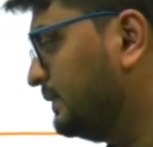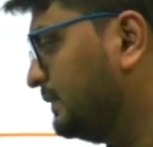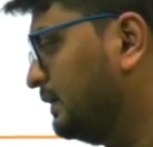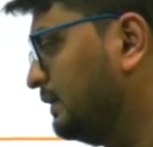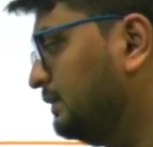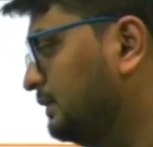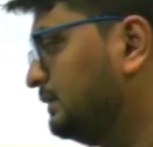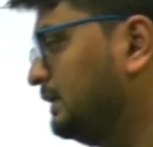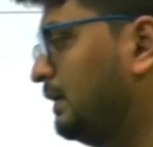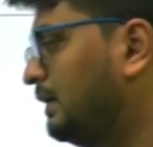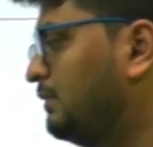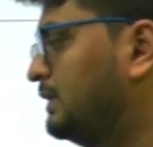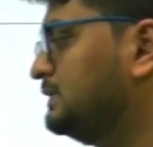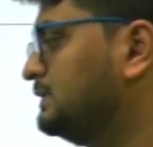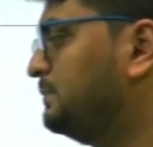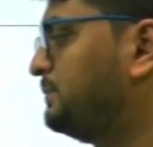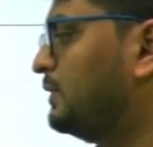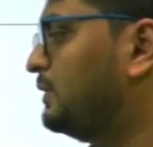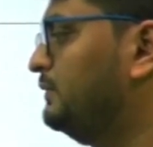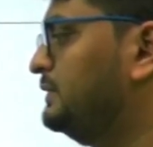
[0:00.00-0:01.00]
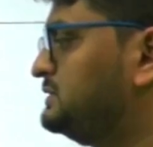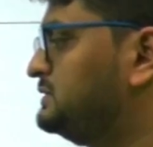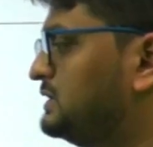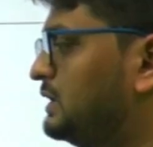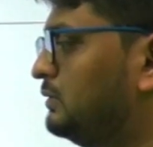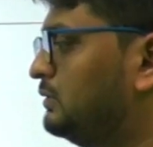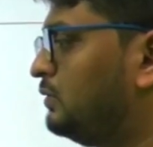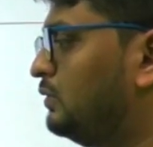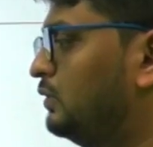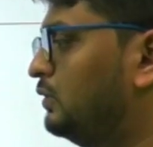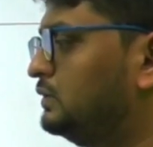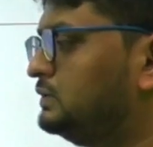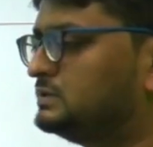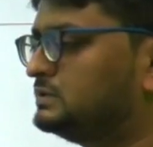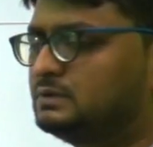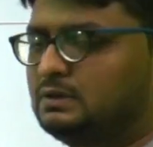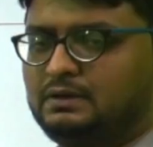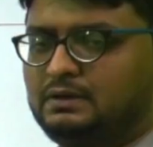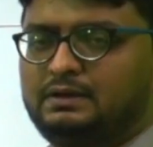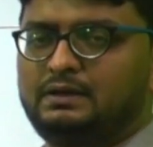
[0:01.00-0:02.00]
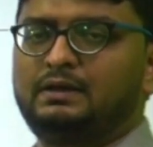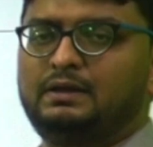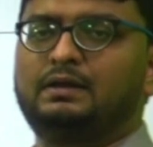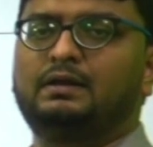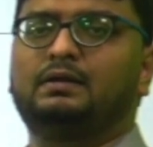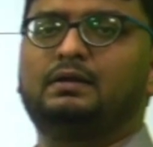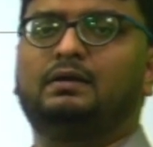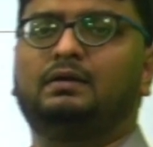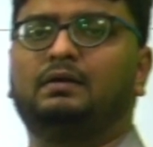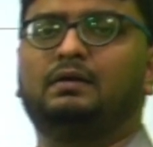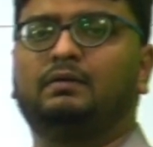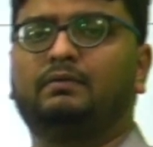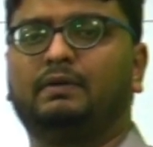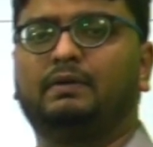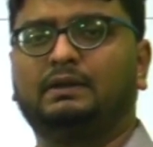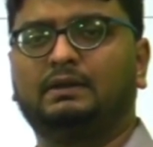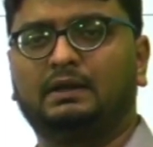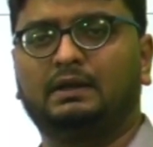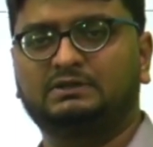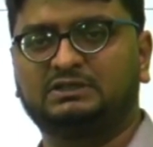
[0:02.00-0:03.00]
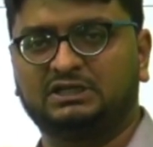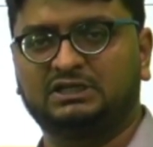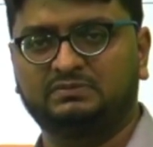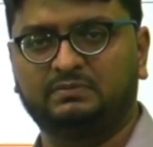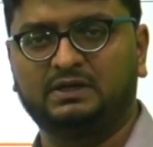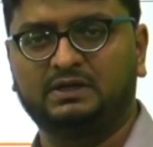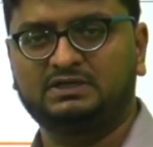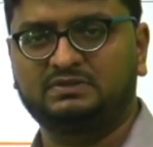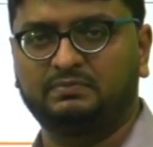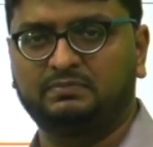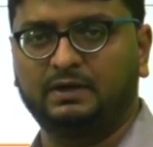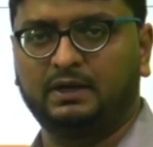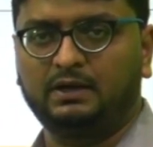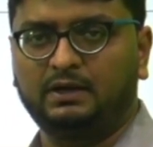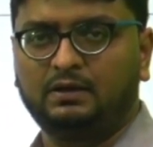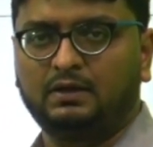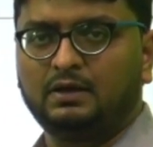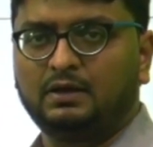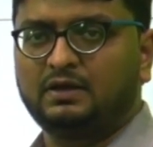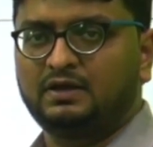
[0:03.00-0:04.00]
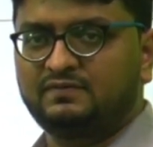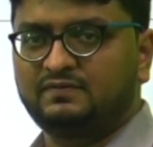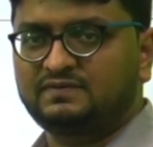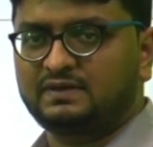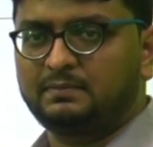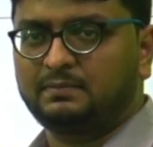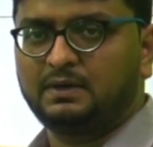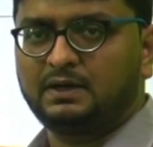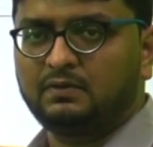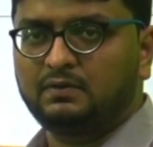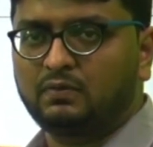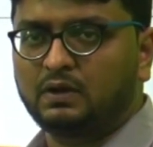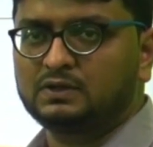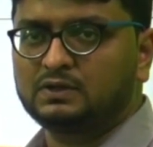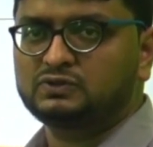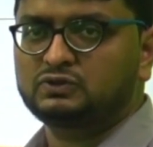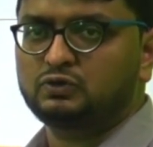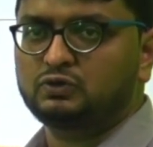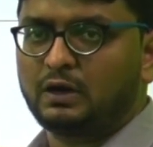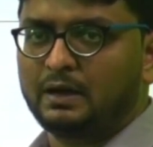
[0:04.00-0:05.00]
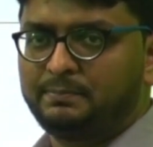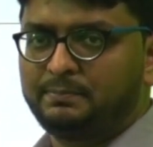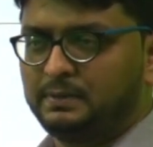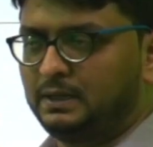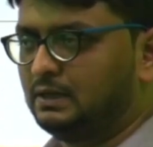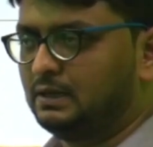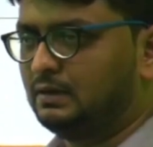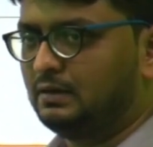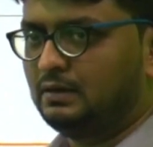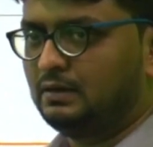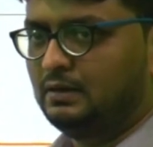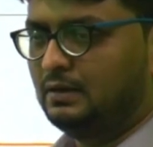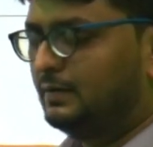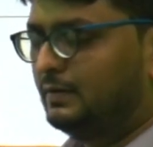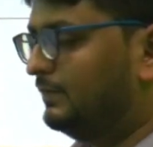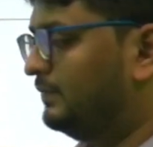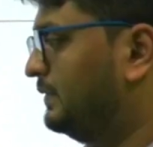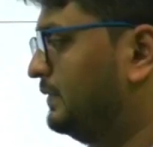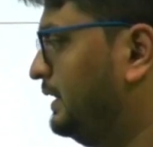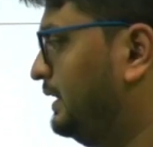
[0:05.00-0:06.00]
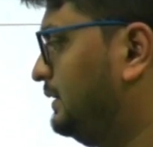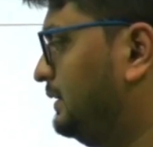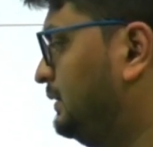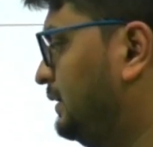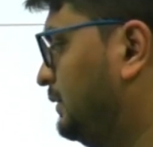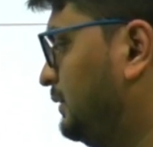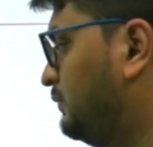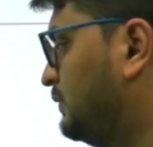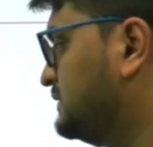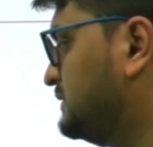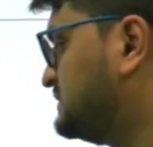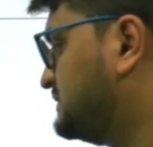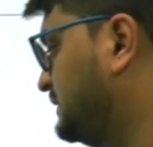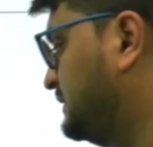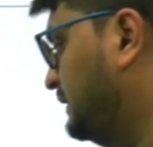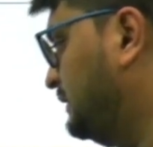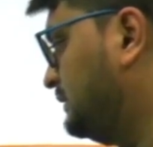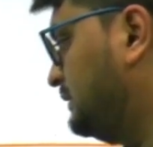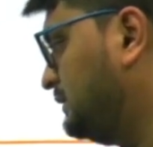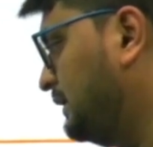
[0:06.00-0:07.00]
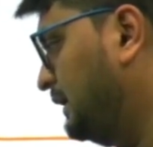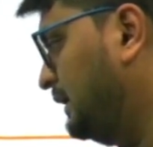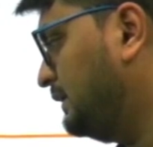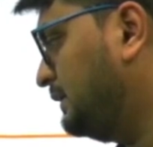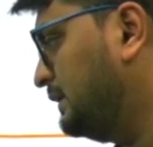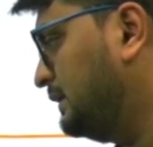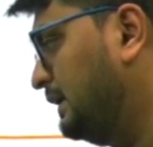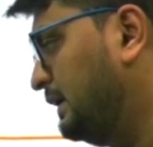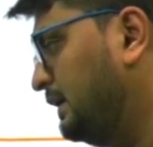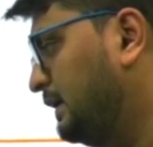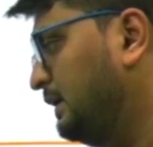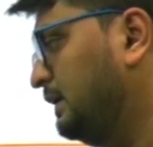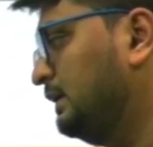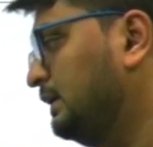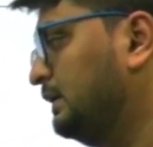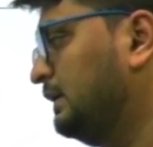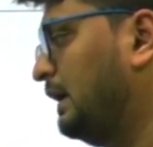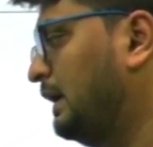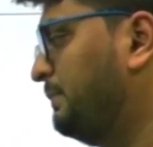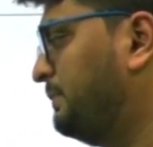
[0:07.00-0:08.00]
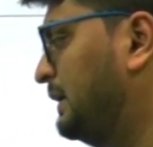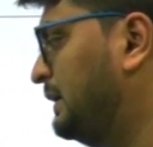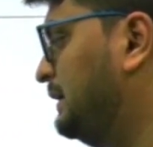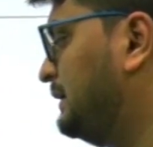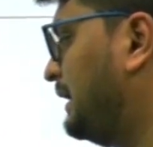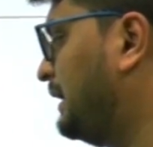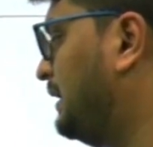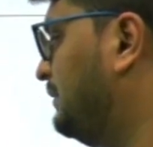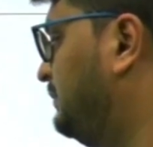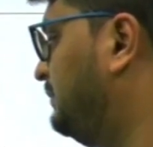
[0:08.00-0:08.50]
there was a provincial court when the judgments made, if somebody wants to appeal, then it was said that the appeal can be